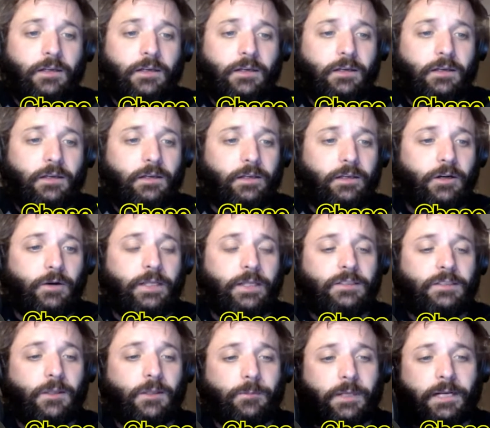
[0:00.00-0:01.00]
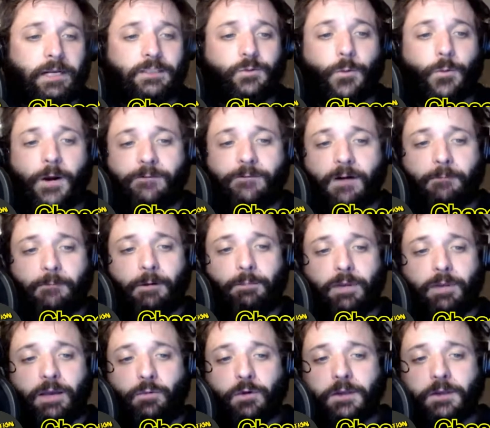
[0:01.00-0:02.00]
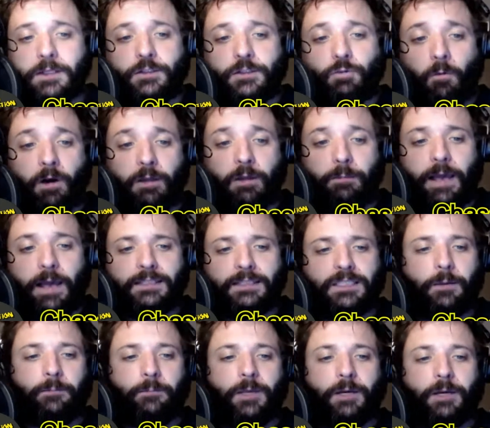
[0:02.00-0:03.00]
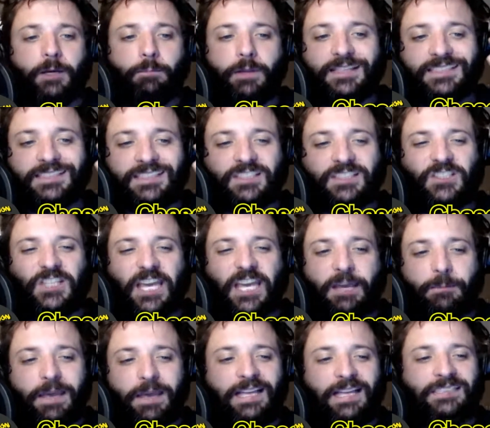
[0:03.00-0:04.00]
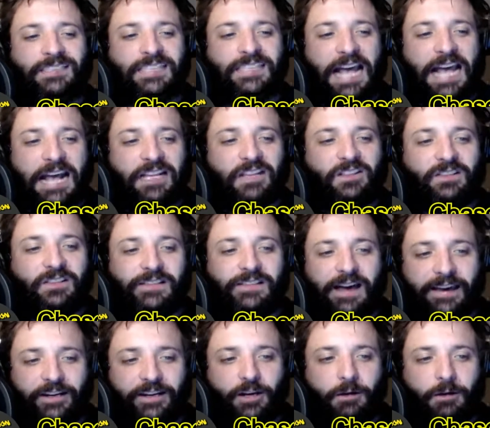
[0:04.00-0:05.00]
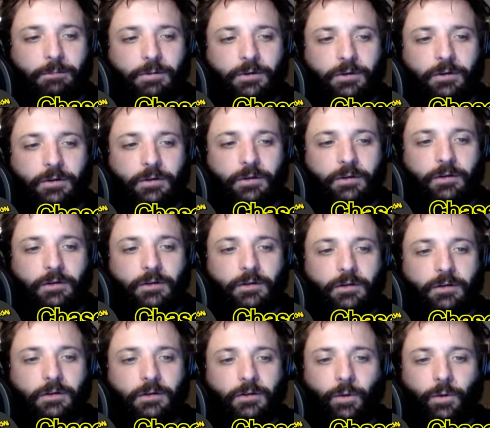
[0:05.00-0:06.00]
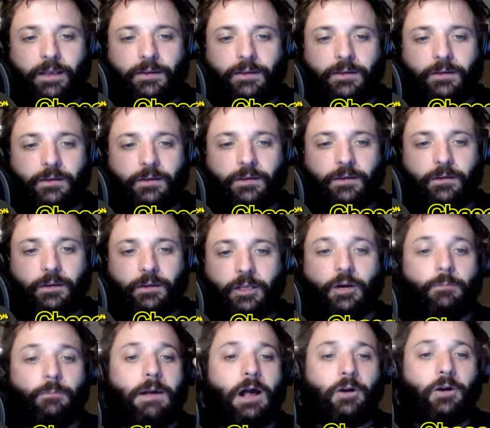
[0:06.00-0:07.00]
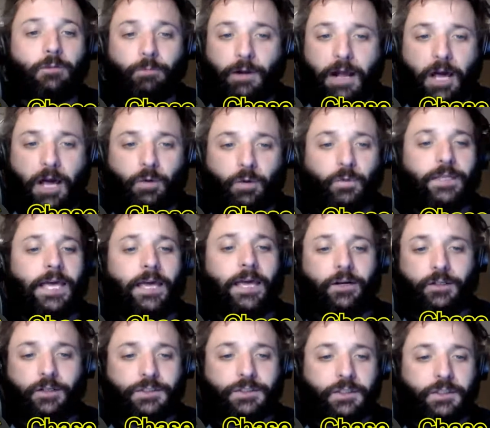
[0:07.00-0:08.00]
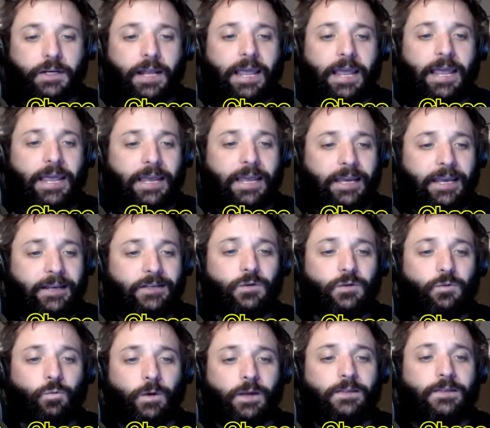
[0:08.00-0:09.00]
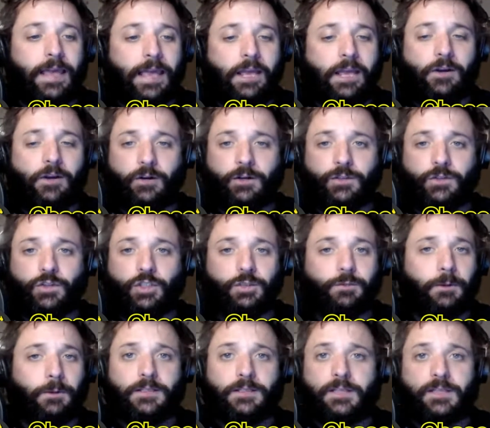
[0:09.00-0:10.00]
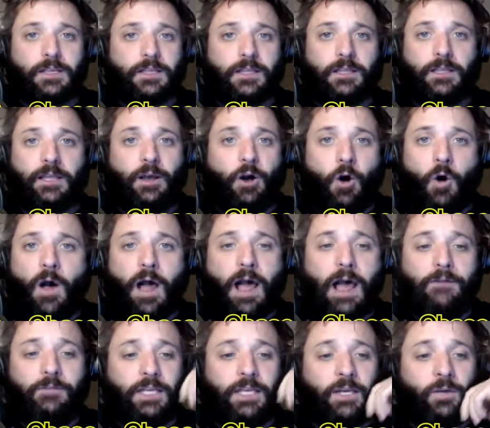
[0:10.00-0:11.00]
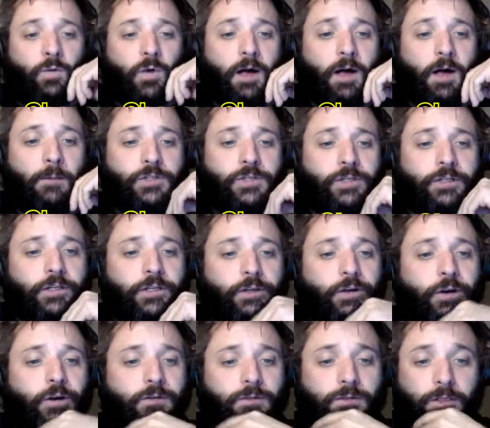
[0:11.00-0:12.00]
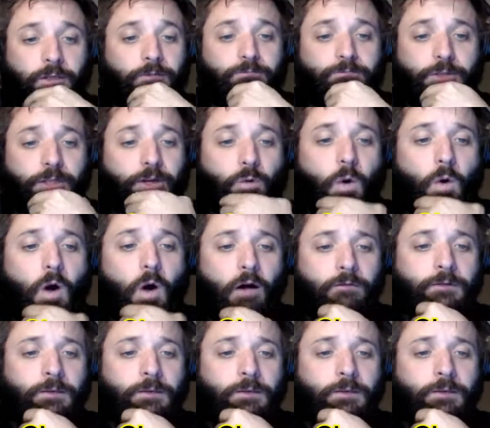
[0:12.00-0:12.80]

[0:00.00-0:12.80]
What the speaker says: It's something I swear, if I'm going to play one of these running backs, I'm going to play the same exact lineup with, Malcolm Brown, with Henderson, and with Akers, just because I think that they all have an equal opportunity to go off.